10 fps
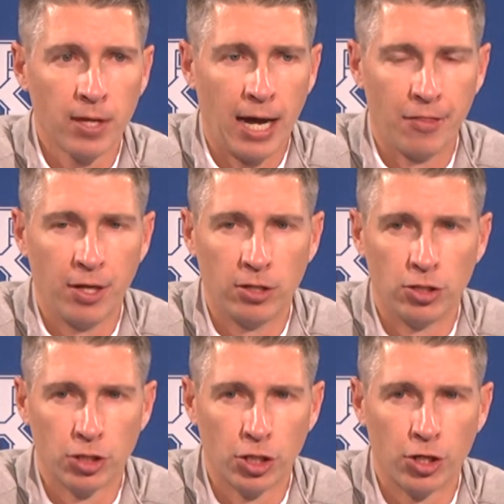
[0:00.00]
I think
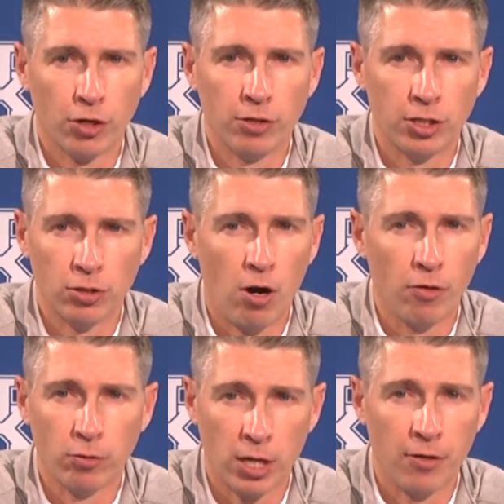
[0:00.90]
just encourages all
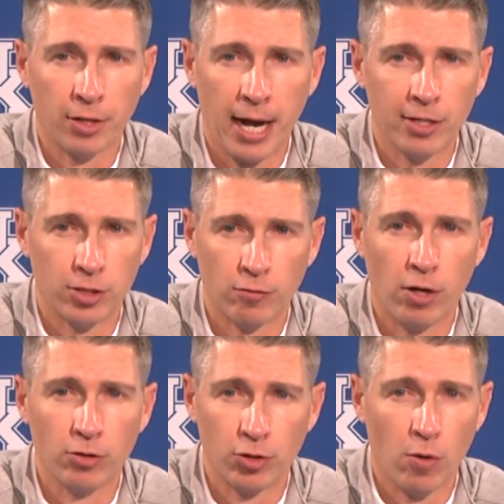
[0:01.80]
those other guys to
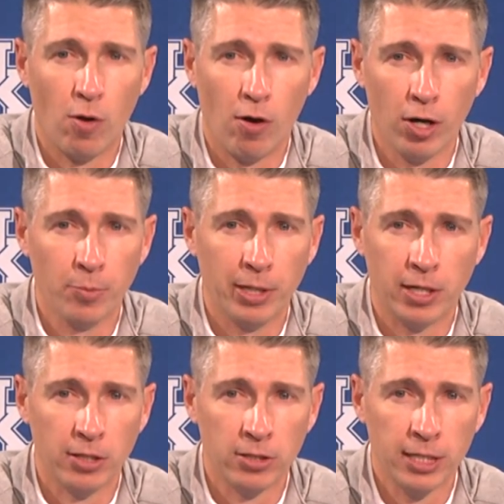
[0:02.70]
run so hard
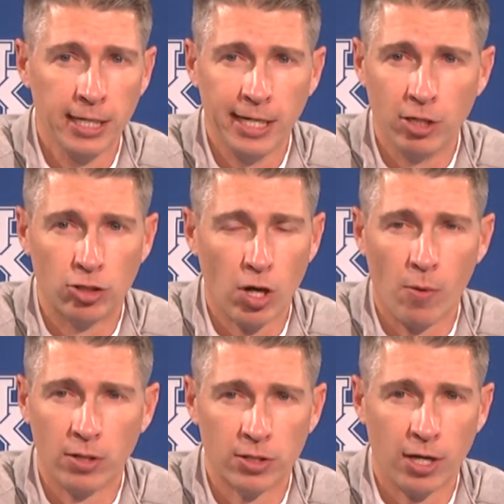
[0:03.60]
because he's
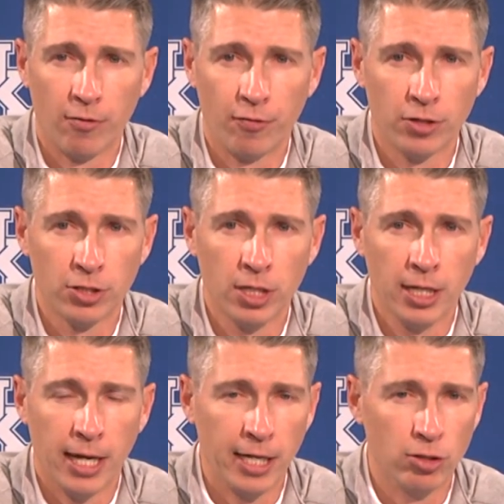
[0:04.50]
so unselfish
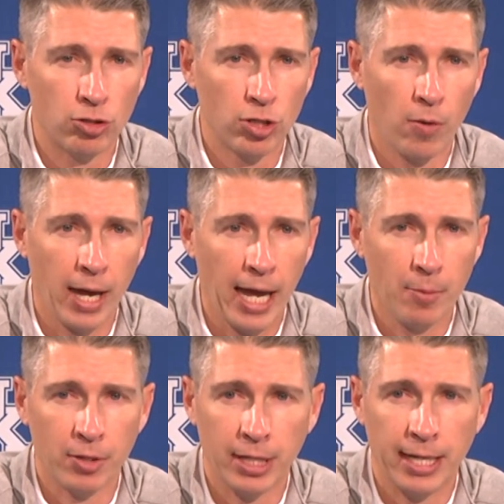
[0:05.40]
and he's so
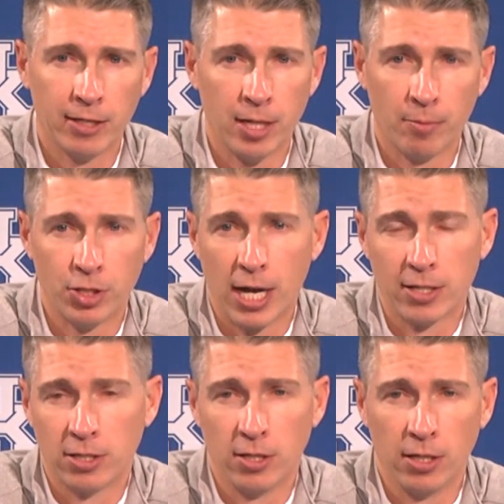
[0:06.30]
able to get them
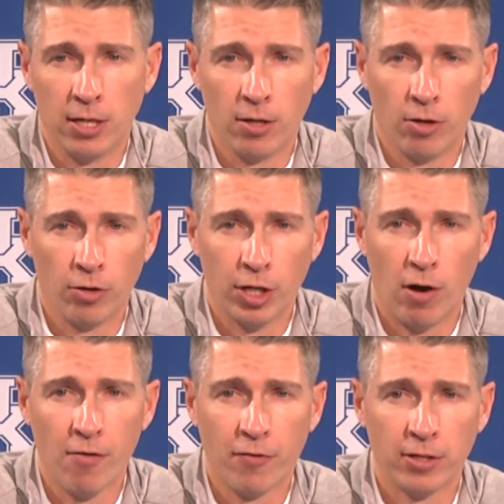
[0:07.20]
shots in early in
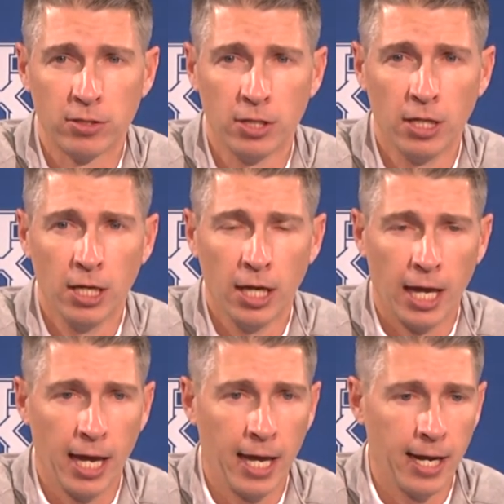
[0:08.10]
offense.
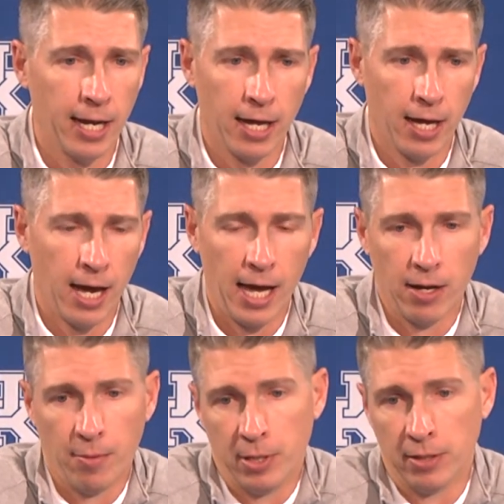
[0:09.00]
And
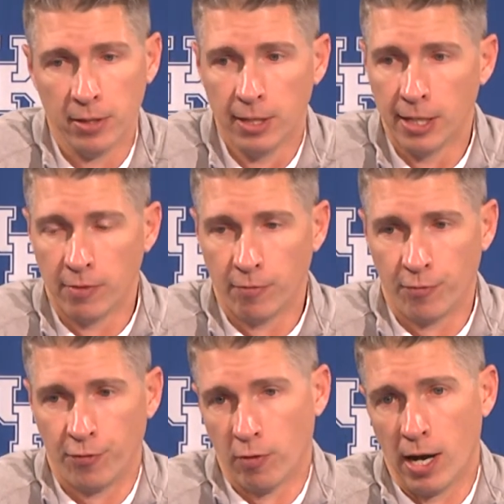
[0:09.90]
I mean,
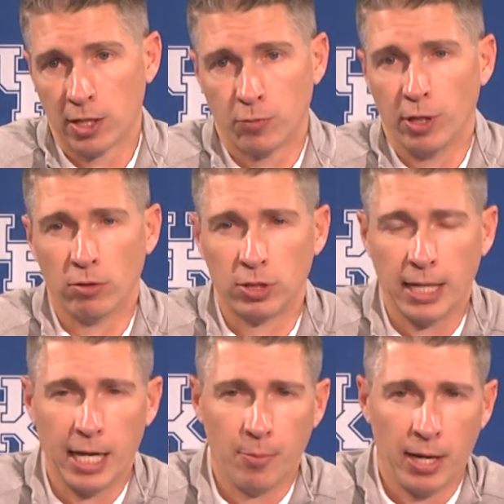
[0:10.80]
for us, we don't
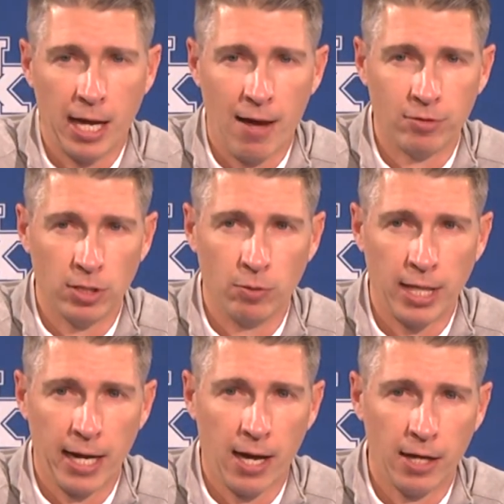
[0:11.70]
see anybody obviously with
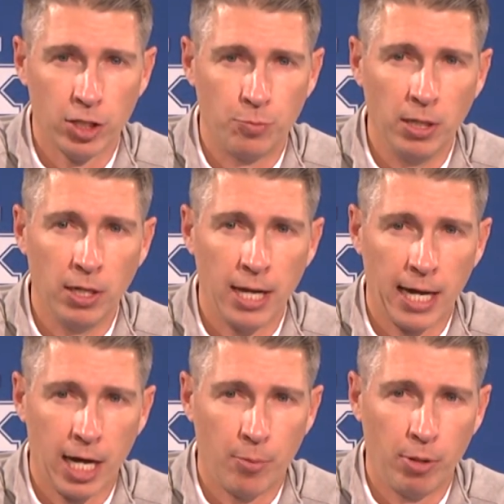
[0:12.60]
that kind of speed and
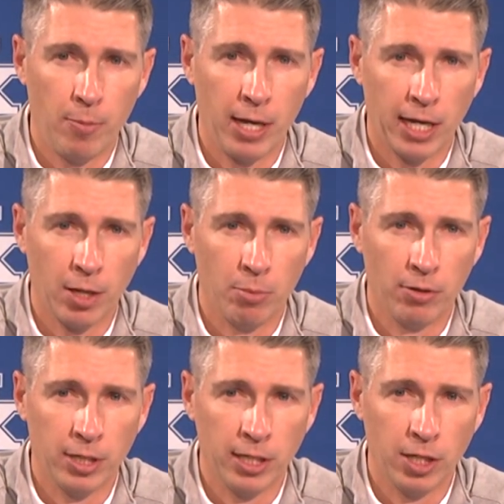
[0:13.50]
that kind of playmaking
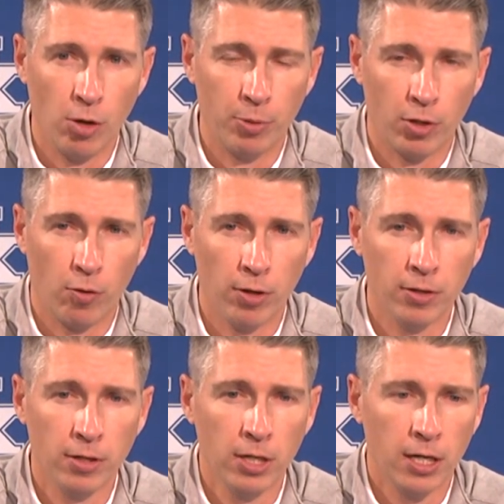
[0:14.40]
ability in the open court.
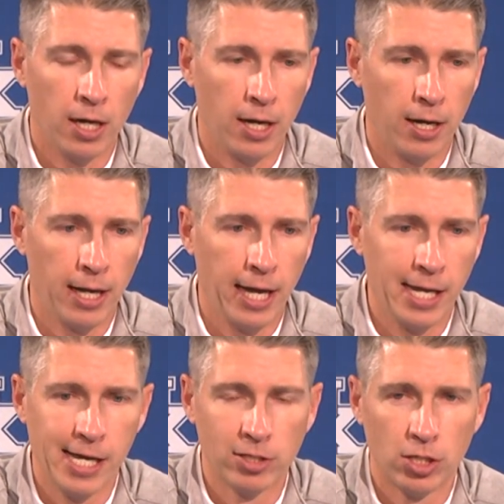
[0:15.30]
And
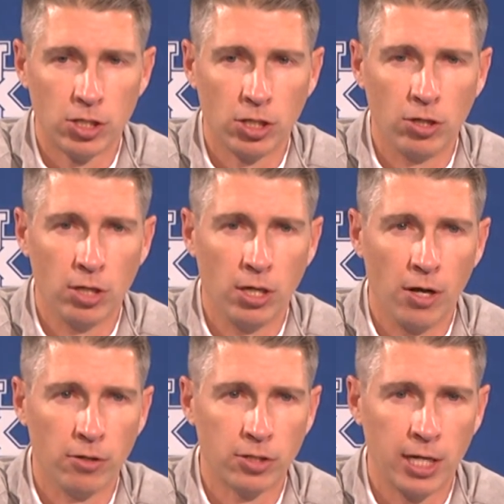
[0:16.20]
he has such a good
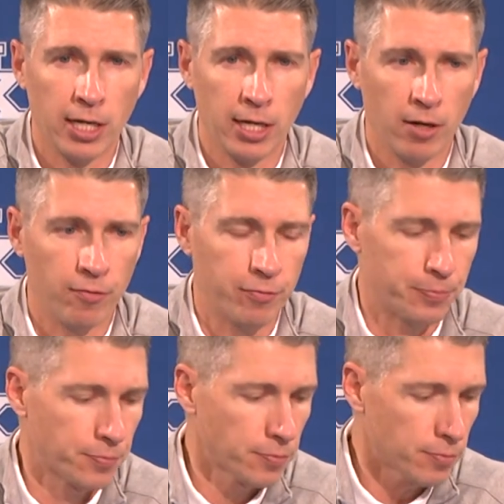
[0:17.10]
understanding of
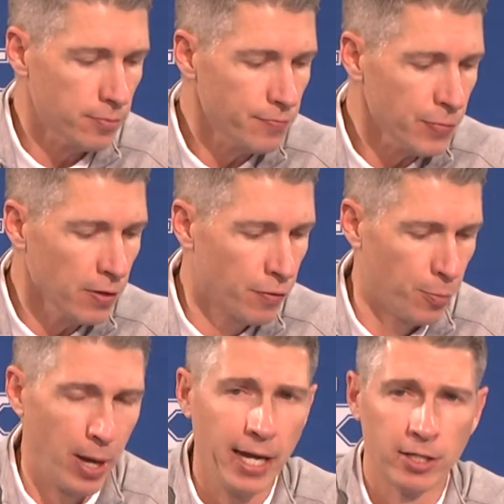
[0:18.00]
the
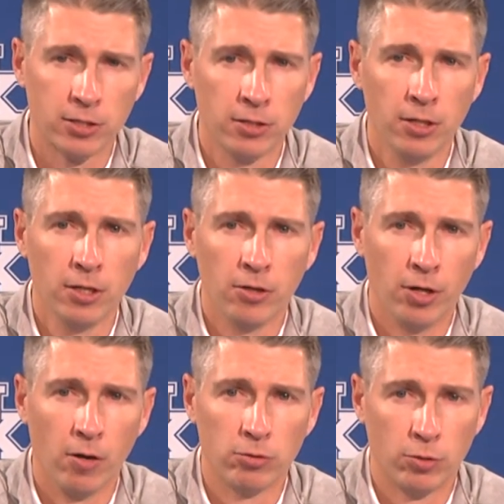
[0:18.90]
pace,
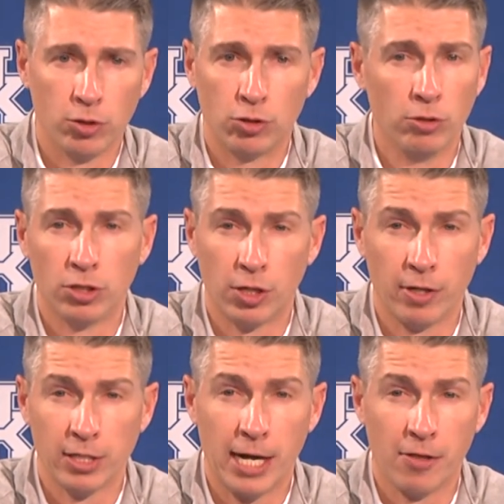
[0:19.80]
you know? So as soon as there
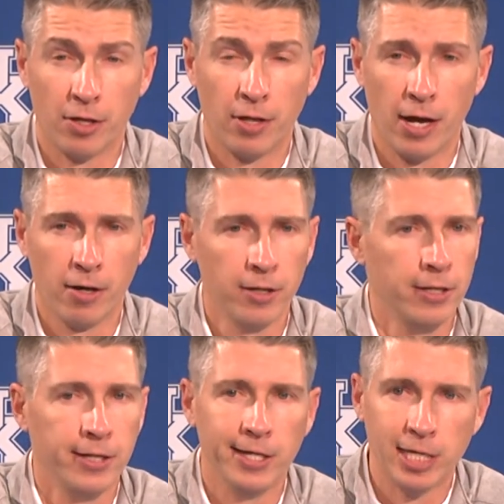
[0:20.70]
isn't anything there,
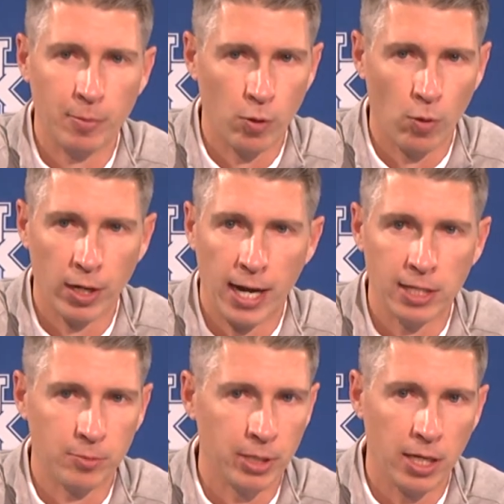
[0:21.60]
he's able to
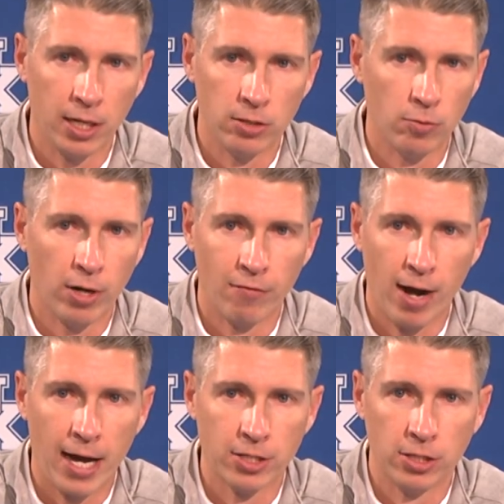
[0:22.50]
organize them and get into
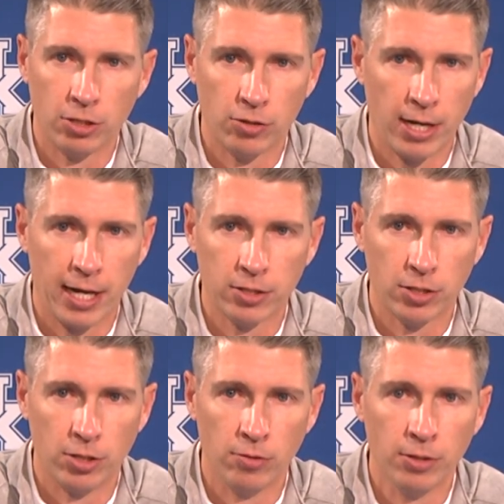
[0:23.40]
whatever action they're trying to
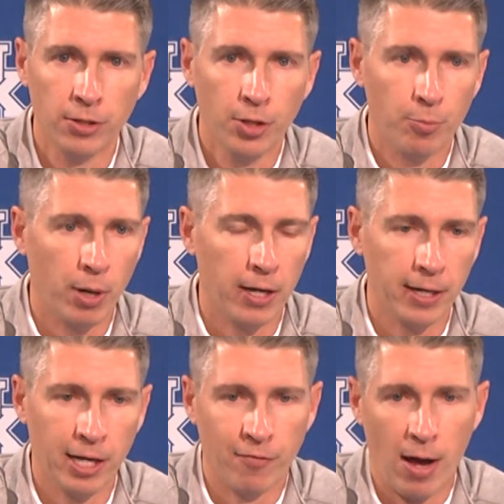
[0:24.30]
execute.
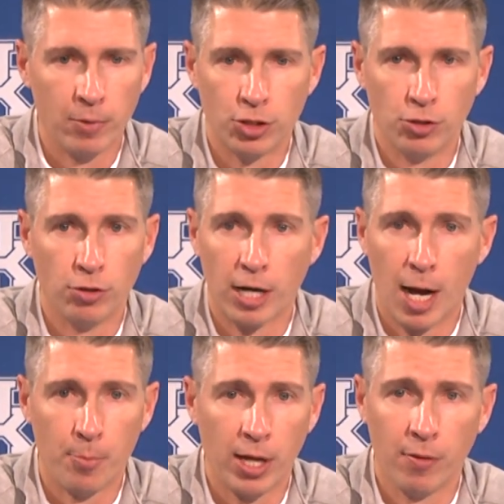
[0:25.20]
But if I'm a shooter and
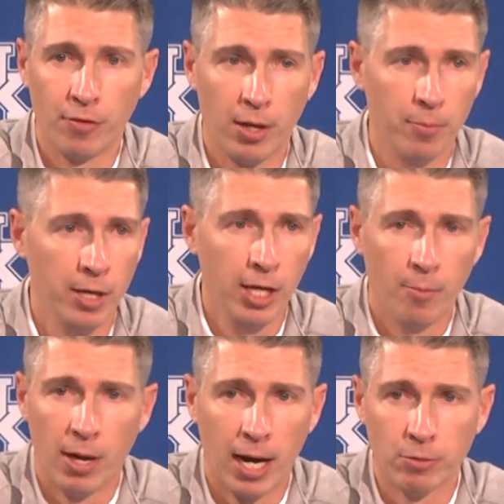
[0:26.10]
I'm playing with him,
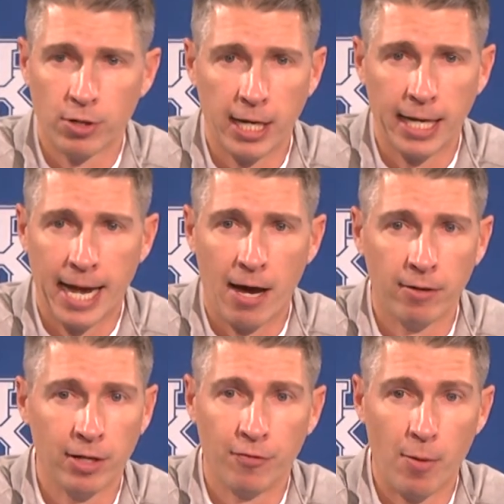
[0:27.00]
man, I'm trying to get out.
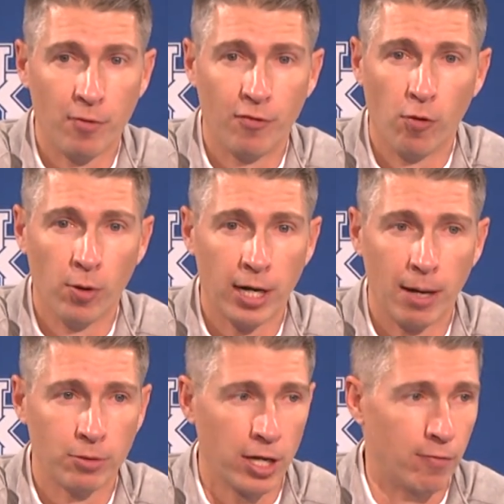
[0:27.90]
If I'm a forward and
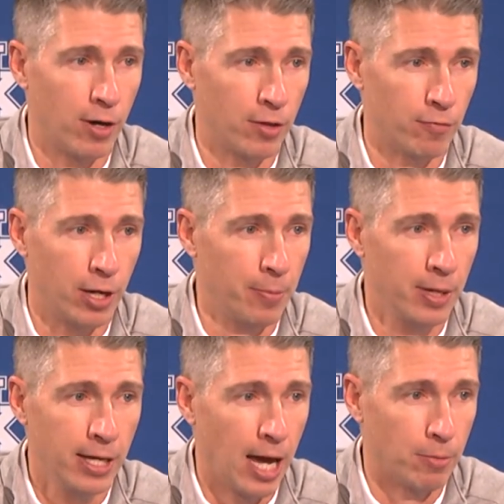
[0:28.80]
I'm trying to run to the rim,
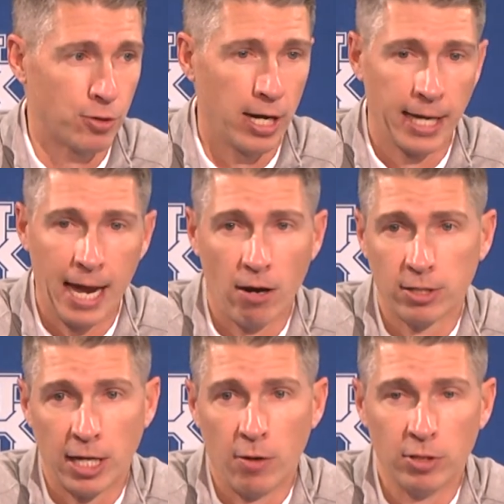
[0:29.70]
I'm trying to get out
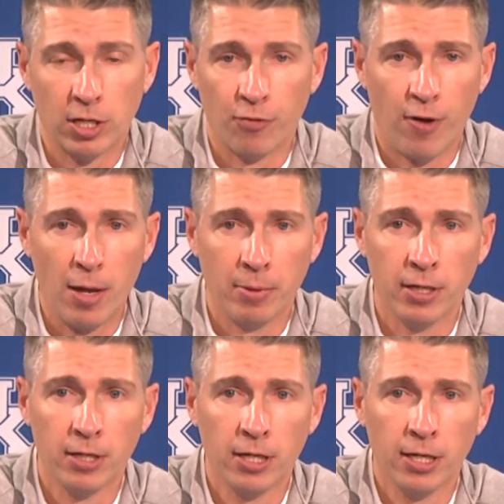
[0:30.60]
because I know he's going to find me.
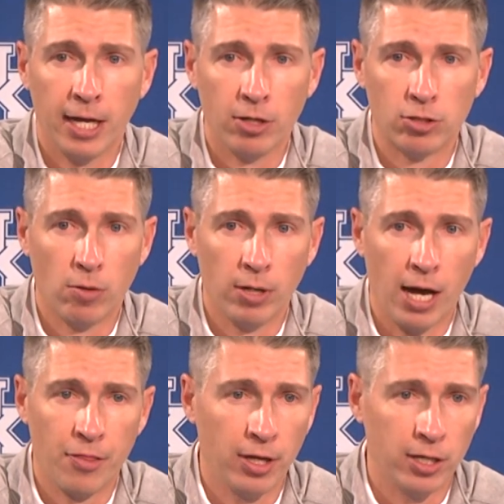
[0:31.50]
And so
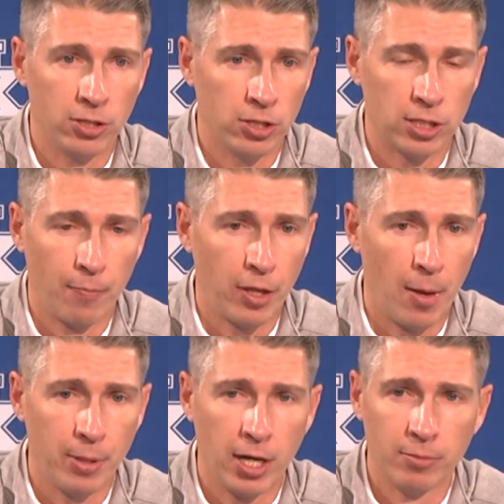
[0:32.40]
I think it's just something
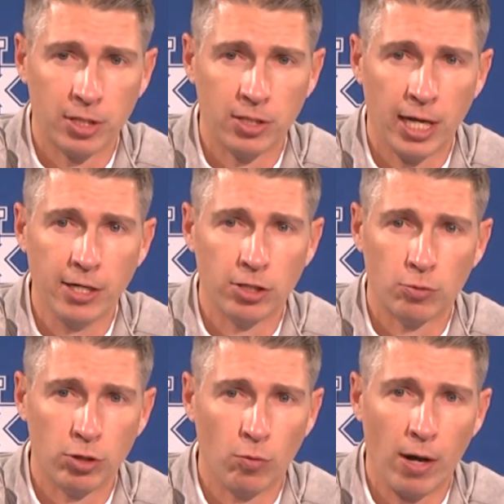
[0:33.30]
that becomes contagious
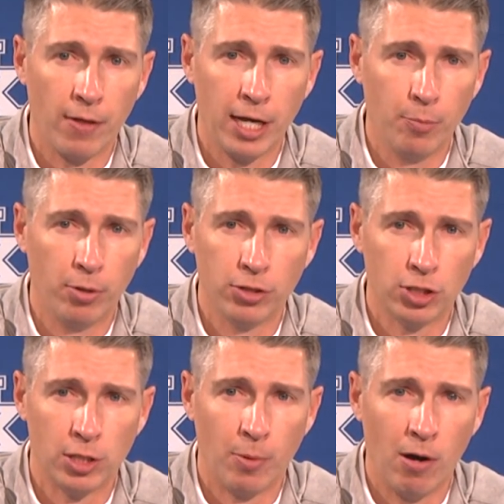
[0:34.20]
with the way that he
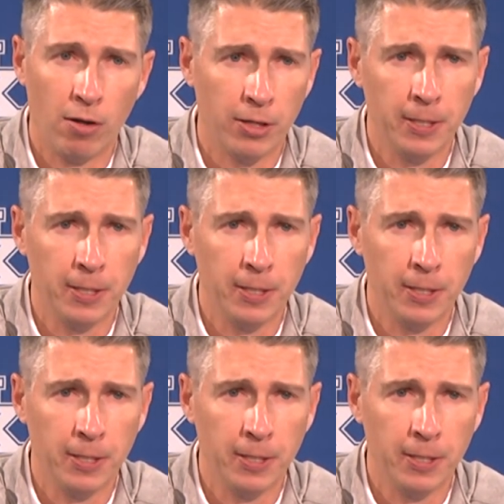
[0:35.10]
pushes the ball.